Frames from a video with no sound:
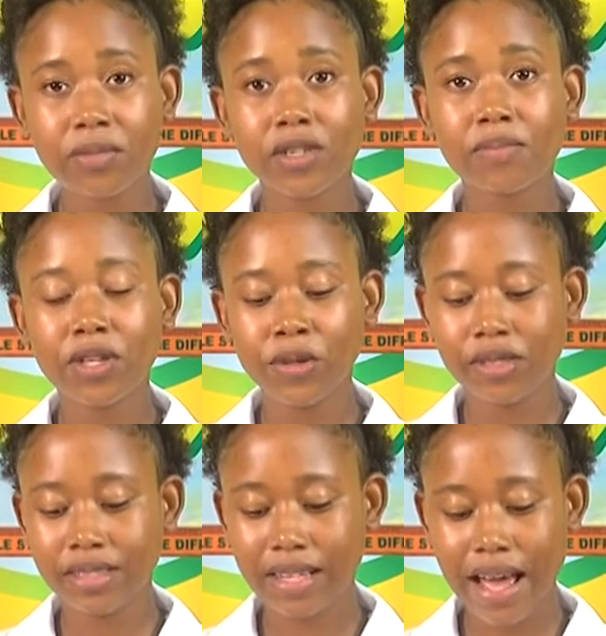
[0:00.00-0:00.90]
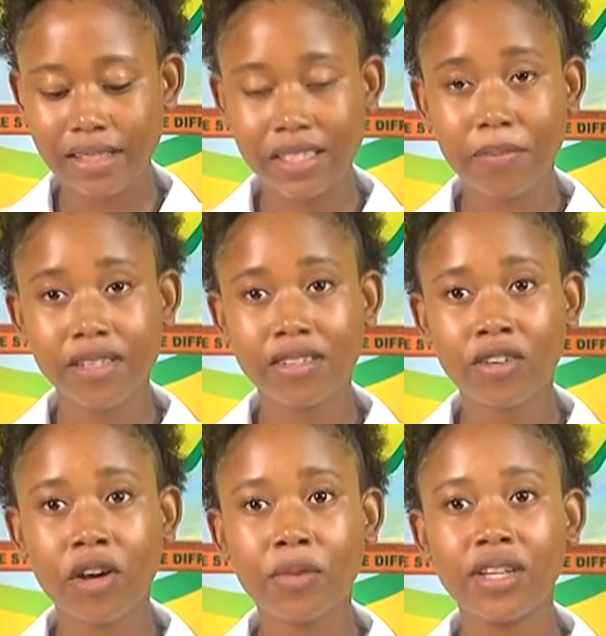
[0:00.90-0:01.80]
must be utilized to better
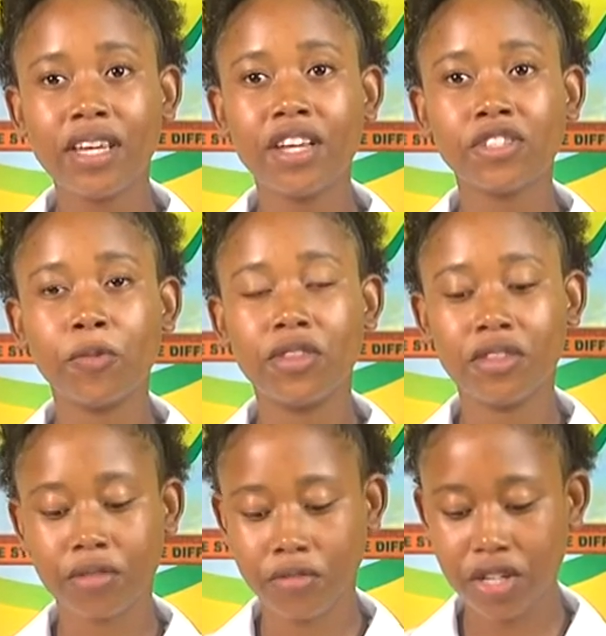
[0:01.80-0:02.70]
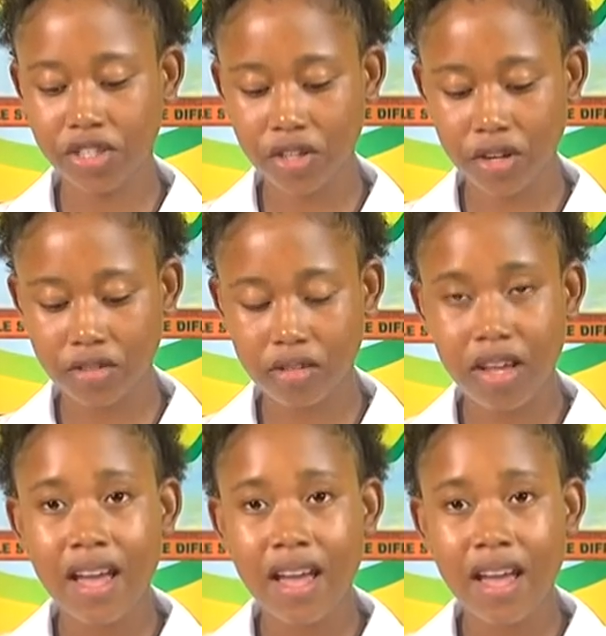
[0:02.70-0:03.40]
the communication within the region.